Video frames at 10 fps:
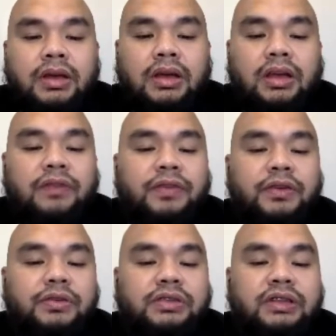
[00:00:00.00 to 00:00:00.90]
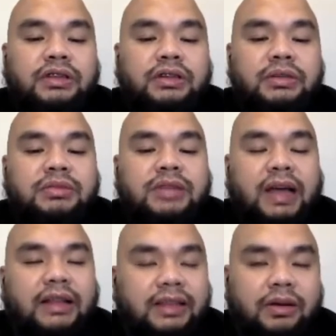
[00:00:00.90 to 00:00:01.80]
If you use the terms
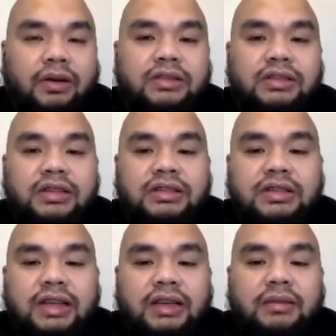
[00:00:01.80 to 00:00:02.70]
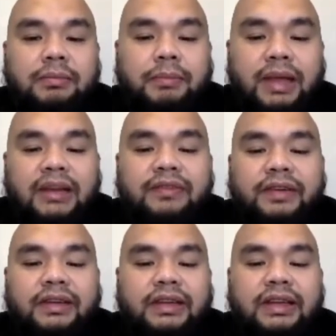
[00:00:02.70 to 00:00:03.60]
antioxidants and male
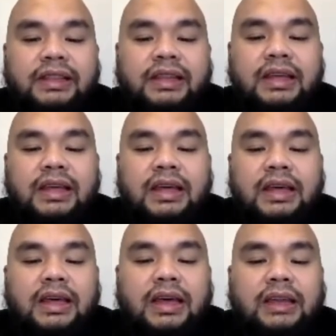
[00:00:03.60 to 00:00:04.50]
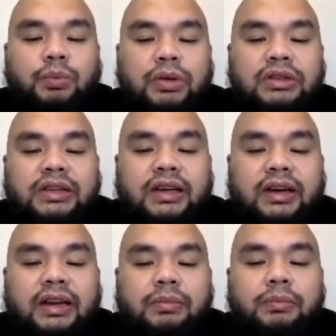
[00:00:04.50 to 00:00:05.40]
infertility, it will
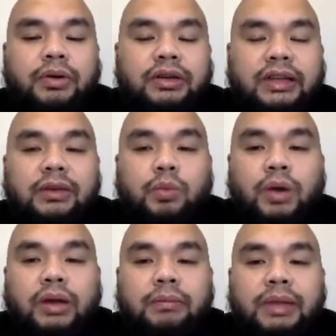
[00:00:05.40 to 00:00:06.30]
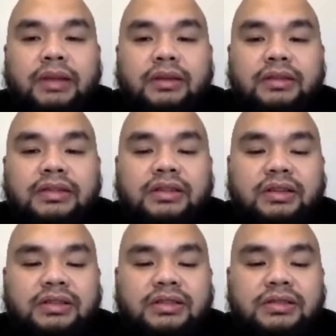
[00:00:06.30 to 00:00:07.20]
generate more than 1 million
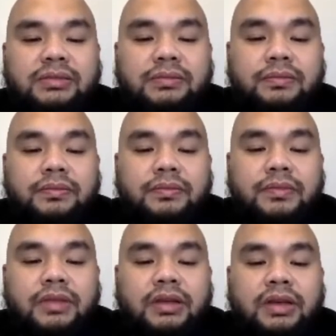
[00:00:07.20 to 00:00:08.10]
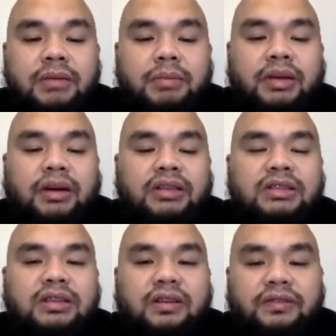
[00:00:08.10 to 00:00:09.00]
results. Because
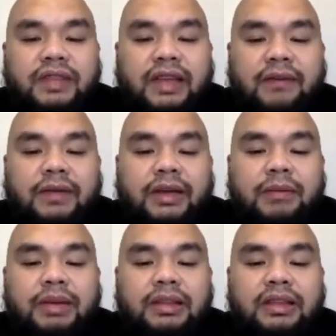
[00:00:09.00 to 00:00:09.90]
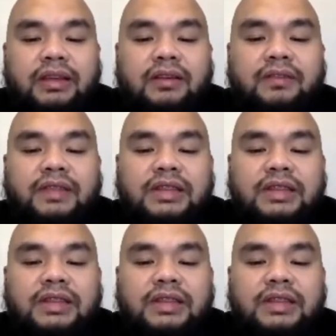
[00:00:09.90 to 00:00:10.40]
of the availability of these